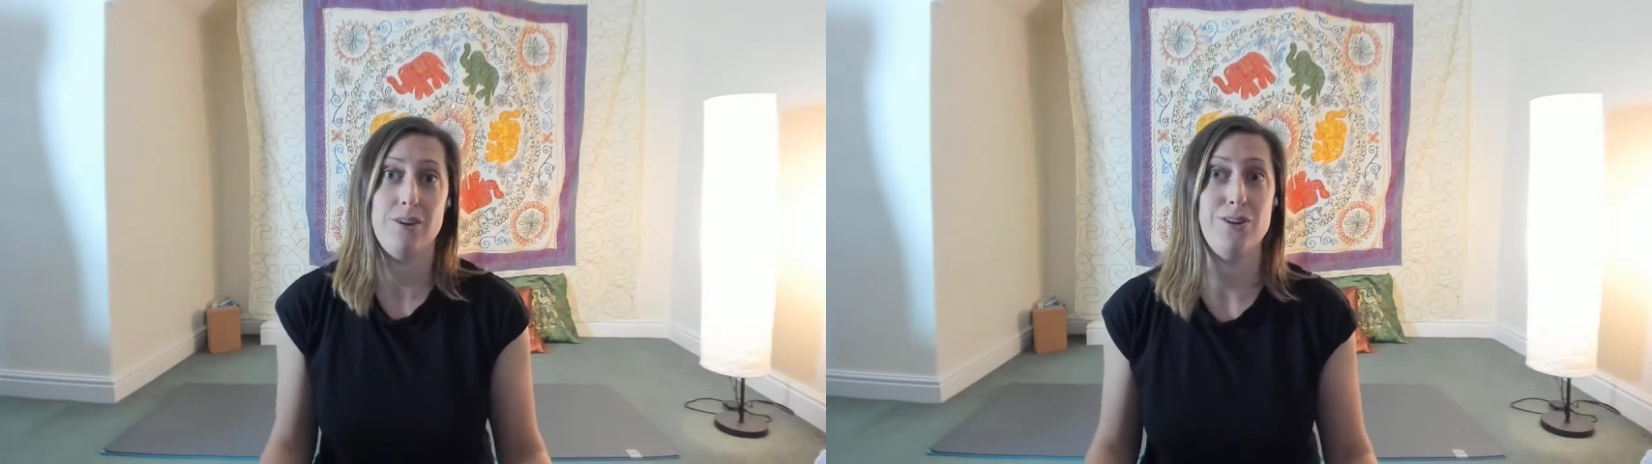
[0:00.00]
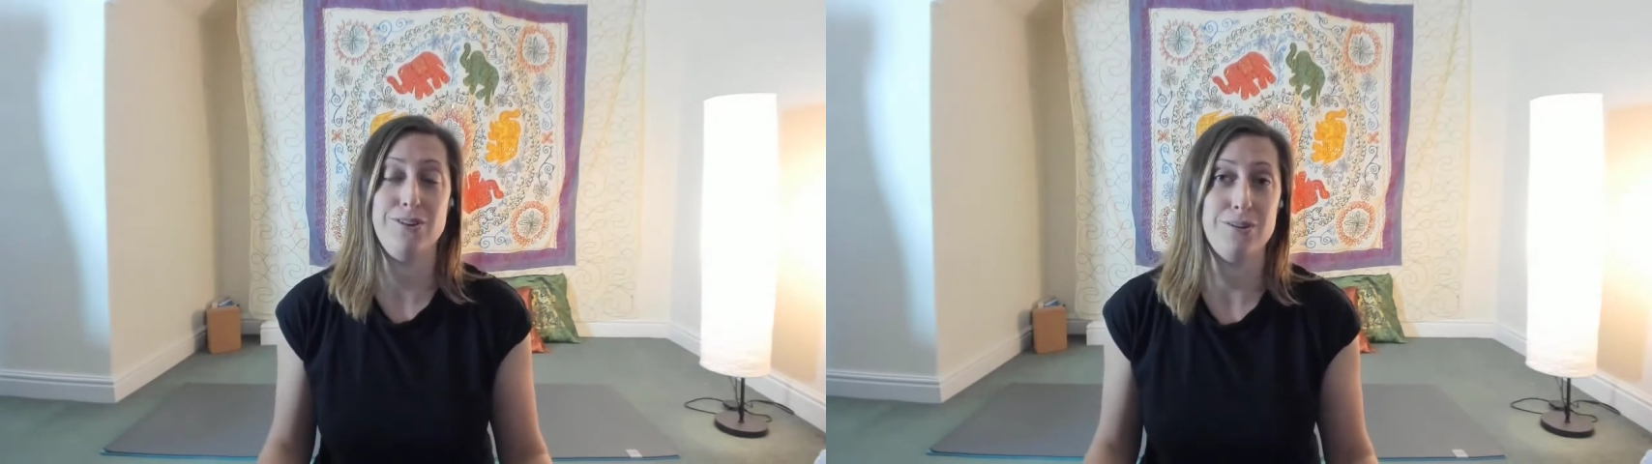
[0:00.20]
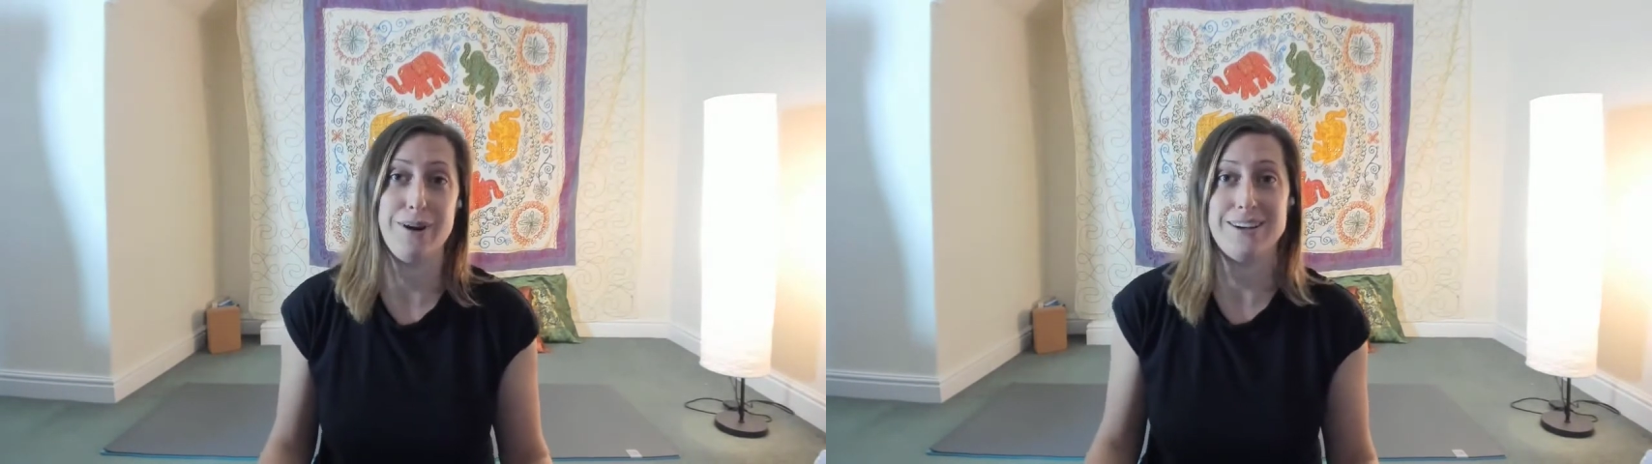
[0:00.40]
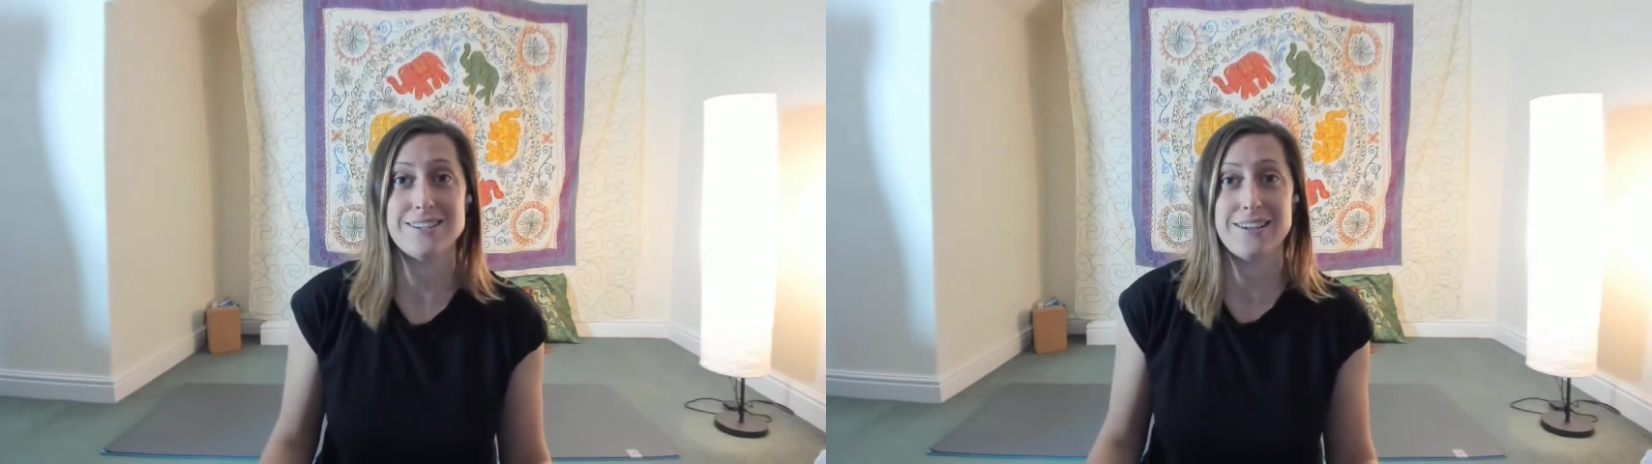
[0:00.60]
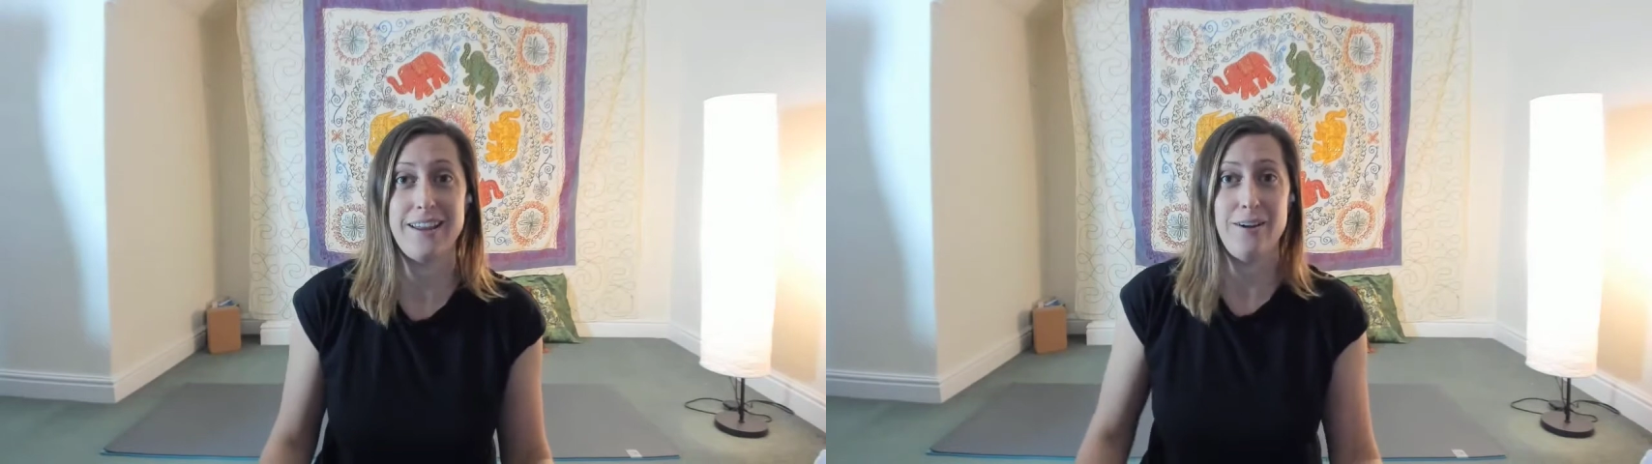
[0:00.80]
who you
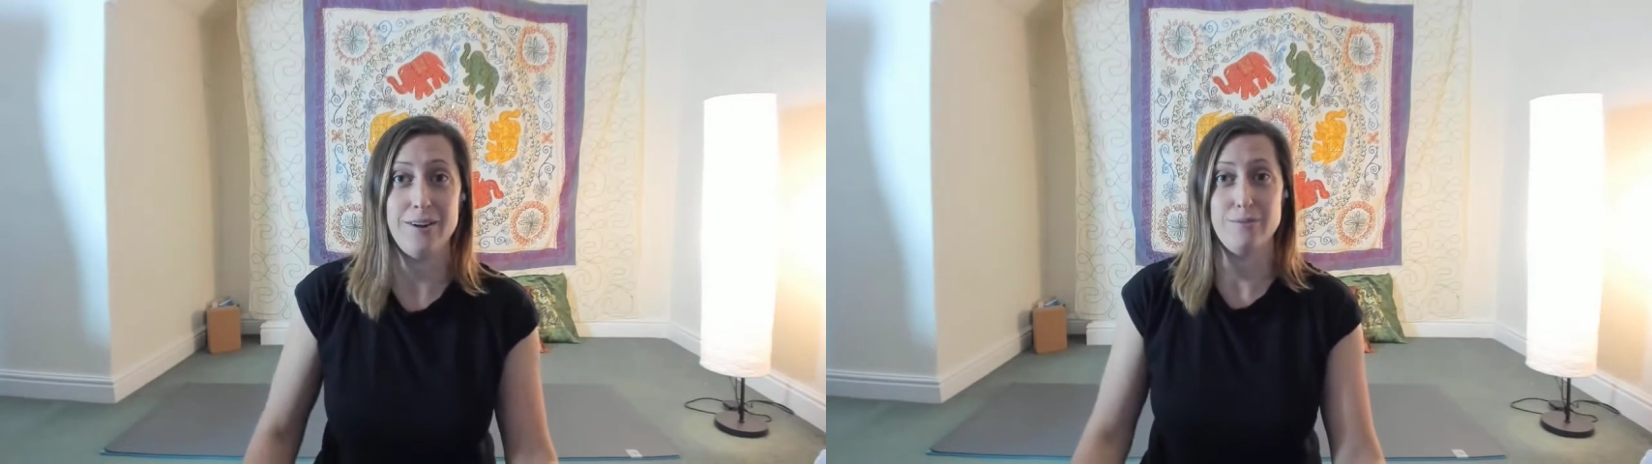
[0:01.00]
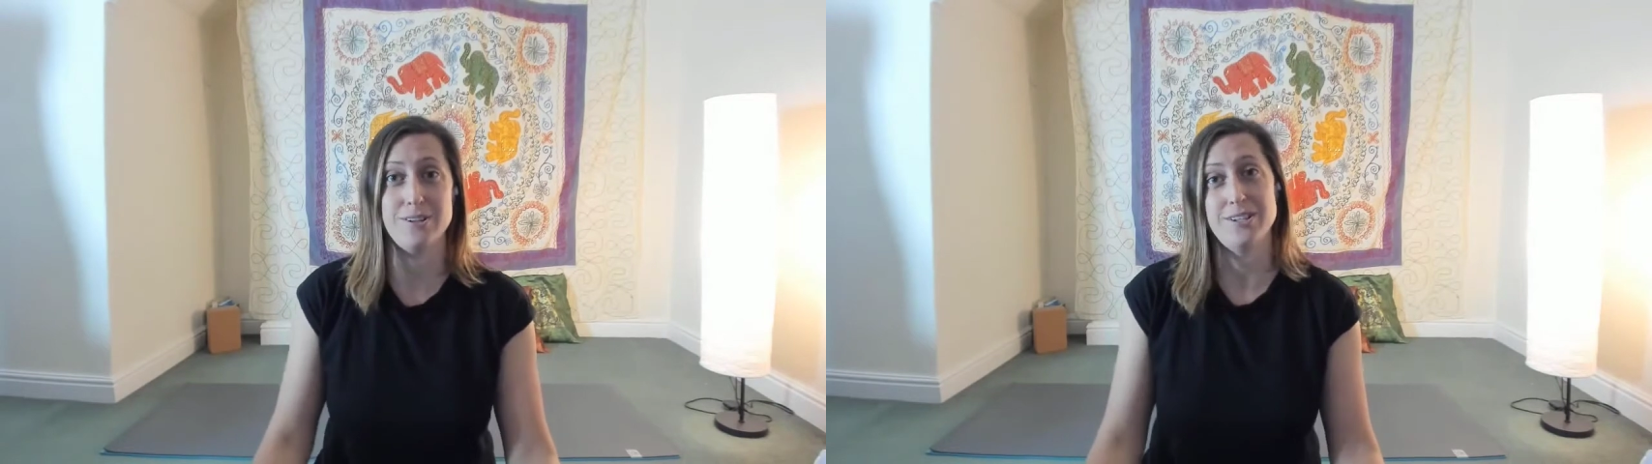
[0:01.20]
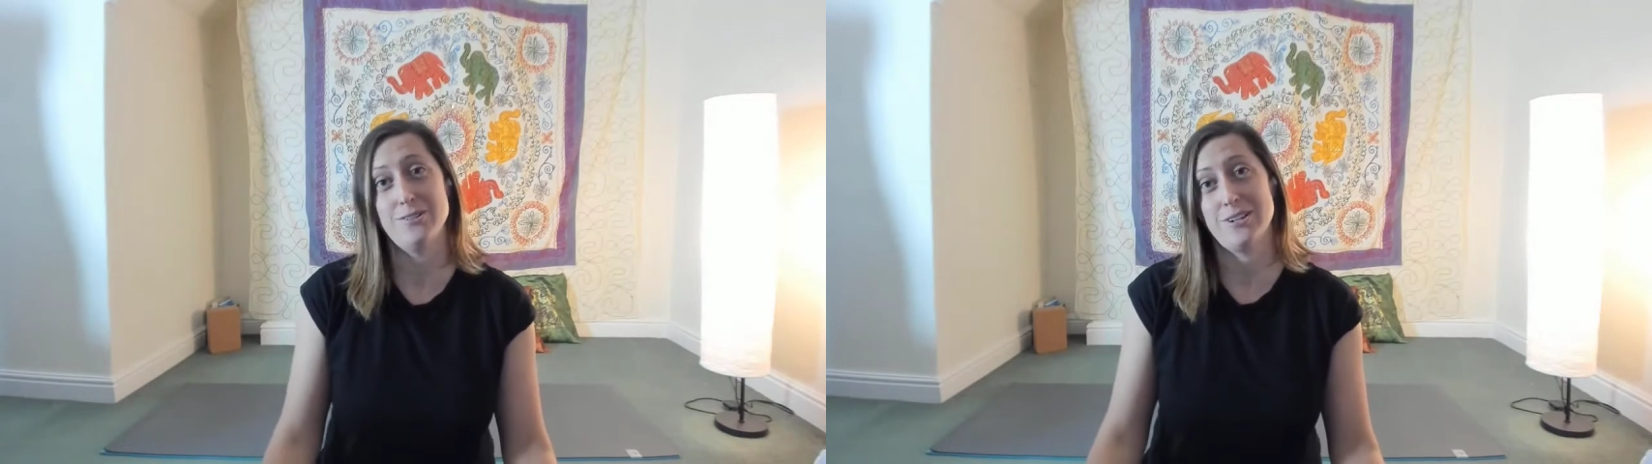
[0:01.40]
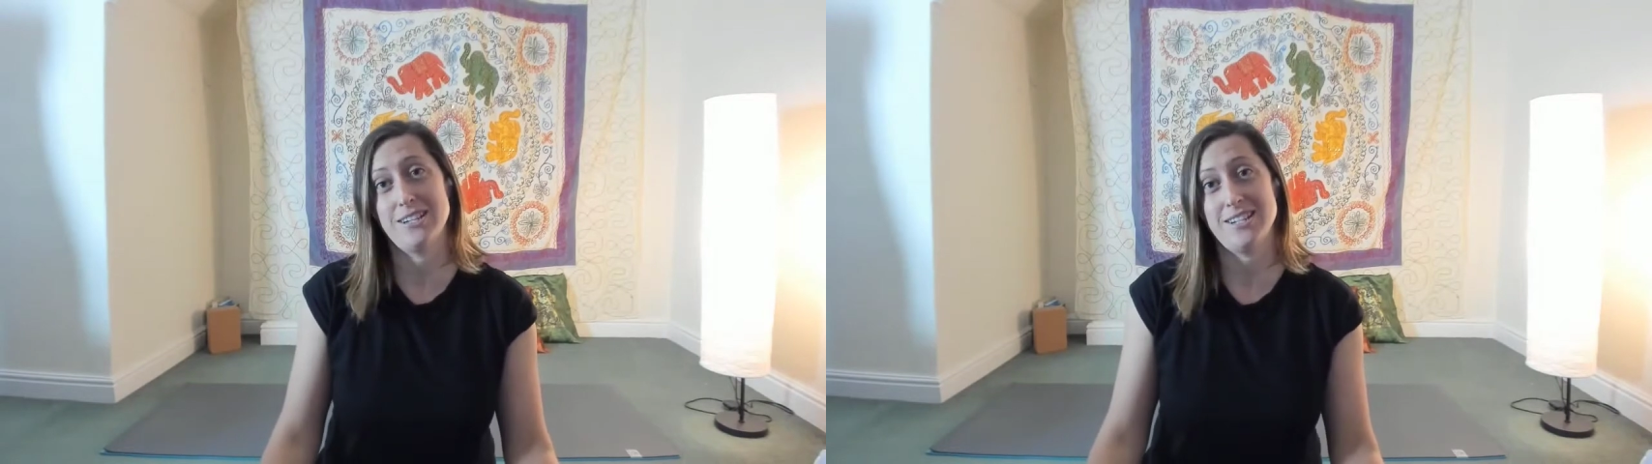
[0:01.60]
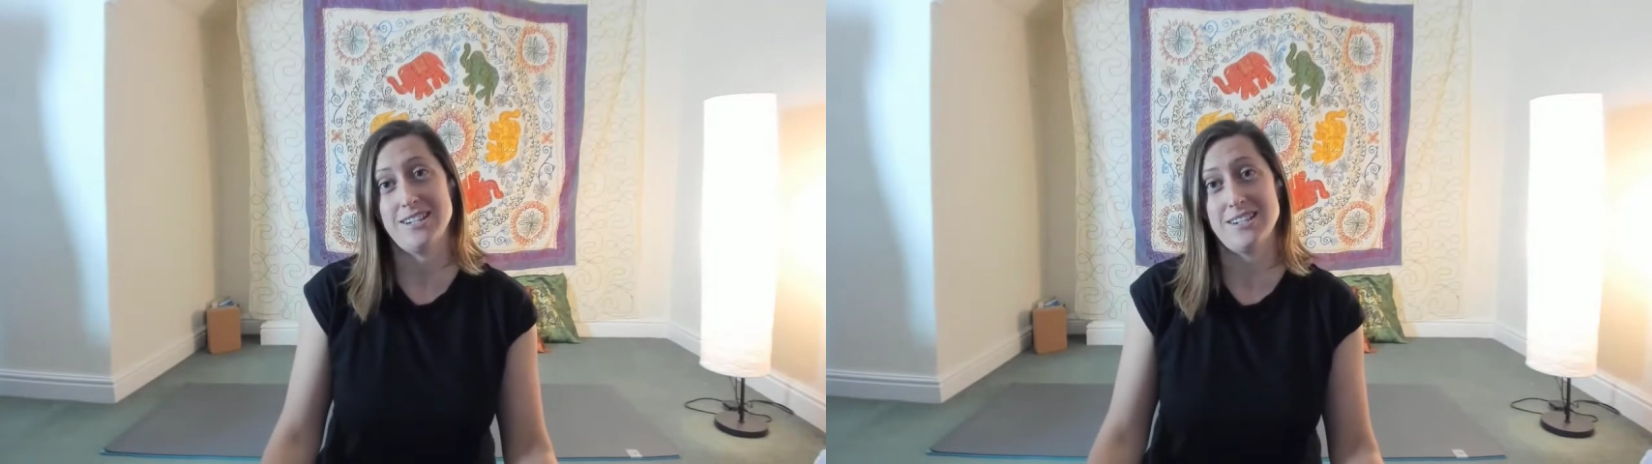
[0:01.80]
ask and how you want to look
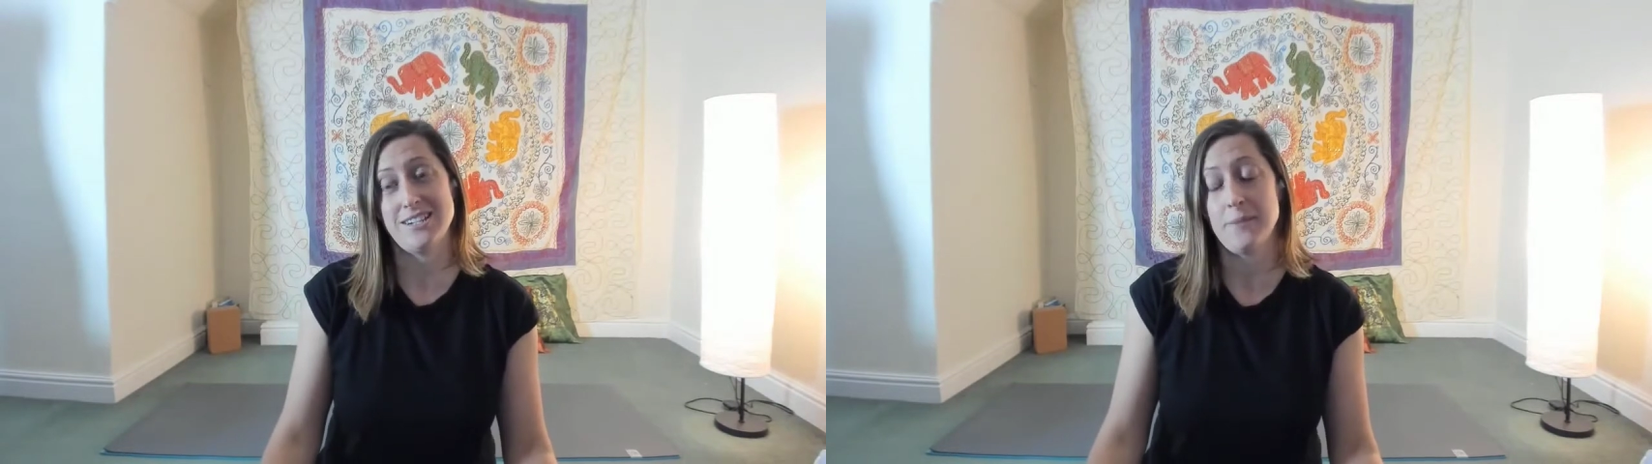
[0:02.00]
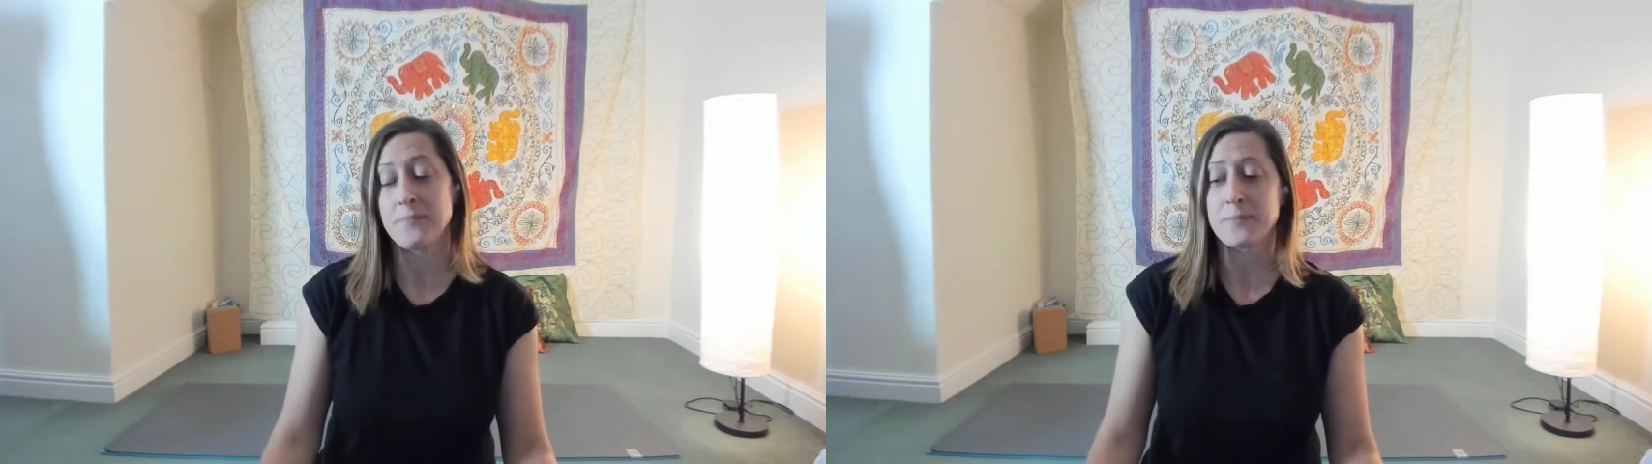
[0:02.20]
at it.